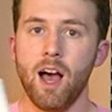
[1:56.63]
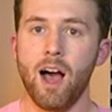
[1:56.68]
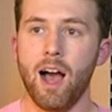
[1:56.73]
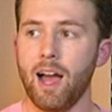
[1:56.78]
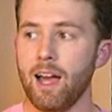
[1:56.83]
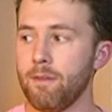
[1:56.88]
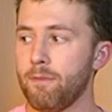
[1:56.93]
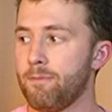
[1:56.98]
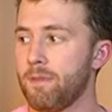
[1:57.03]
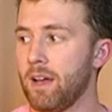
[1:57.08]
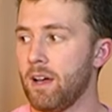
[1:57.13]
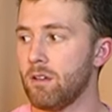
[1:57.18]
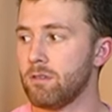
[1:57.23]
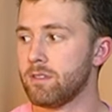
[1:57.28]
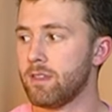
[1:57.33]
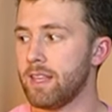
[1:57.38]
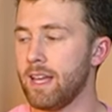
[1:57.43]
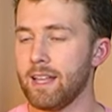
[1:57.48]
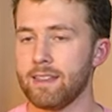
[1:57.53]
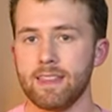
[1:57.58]
I found
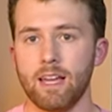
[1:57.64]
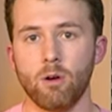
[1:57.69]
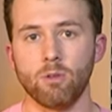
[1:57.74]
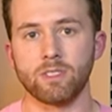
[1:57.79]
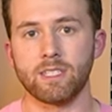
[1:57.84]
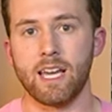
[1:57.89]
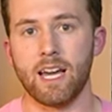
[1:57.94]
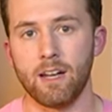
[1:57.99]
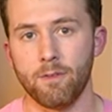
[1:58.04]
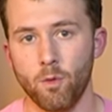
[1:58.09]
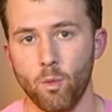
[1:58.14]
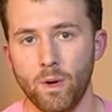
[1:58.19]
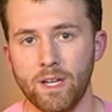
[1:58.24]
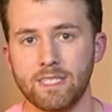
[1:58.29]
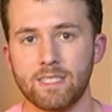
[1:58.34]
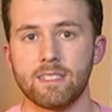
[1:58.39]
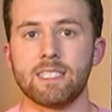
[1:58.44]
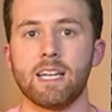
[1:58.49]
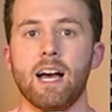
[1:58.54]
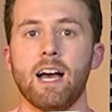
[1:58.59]
that that was kind of a
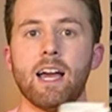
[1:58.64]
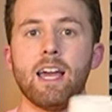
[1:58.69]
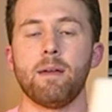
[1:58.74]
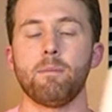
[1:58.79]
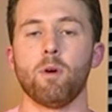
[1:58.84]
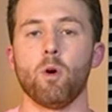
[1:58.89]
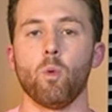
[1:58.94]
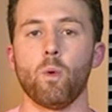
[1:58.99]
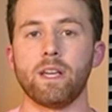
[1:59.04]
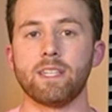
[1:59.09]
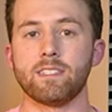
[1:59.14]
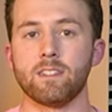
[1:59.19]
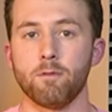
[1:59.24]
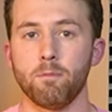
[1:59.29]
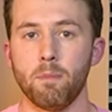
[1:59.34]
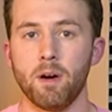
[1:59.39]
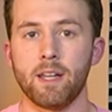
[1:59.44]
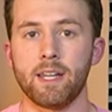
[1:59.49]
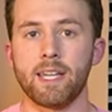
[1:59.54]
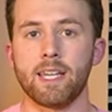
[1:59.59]
waste of time, a waste of
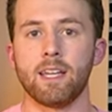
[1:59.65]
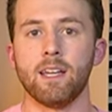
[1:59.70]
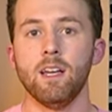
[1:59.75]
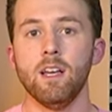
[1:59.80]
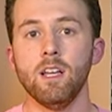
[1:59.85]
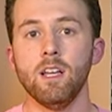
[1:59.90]
money.